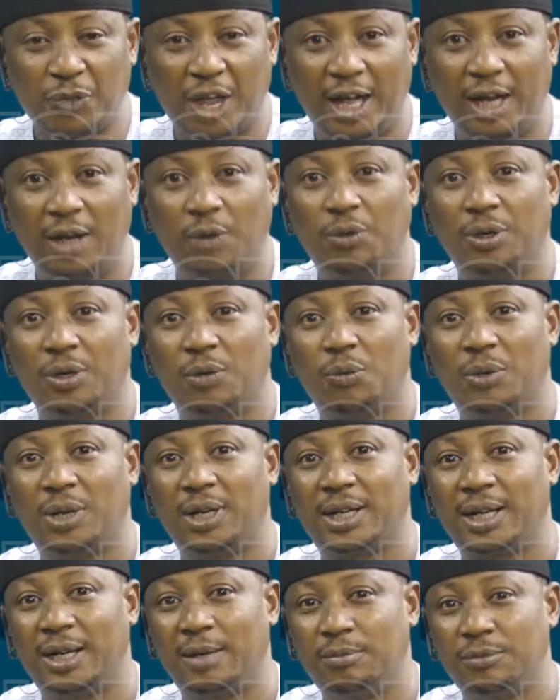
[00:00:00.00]
Hello and
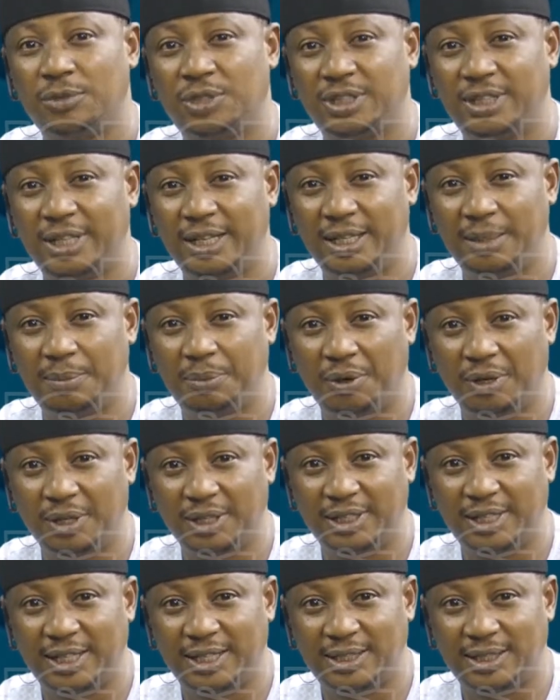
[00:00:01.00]
welcome to Daily
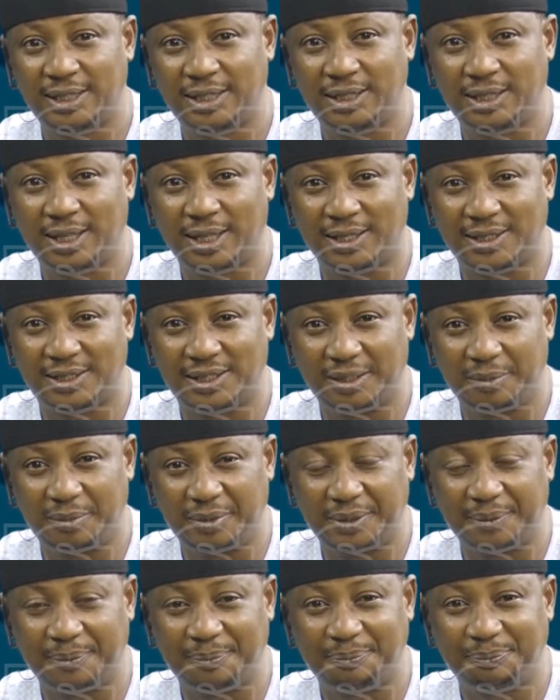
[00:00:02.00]
Politics and Trust T V.
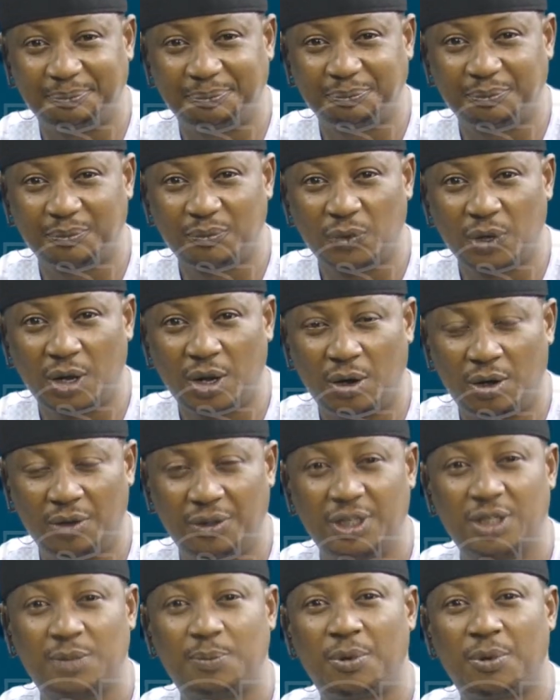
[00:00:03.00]
On this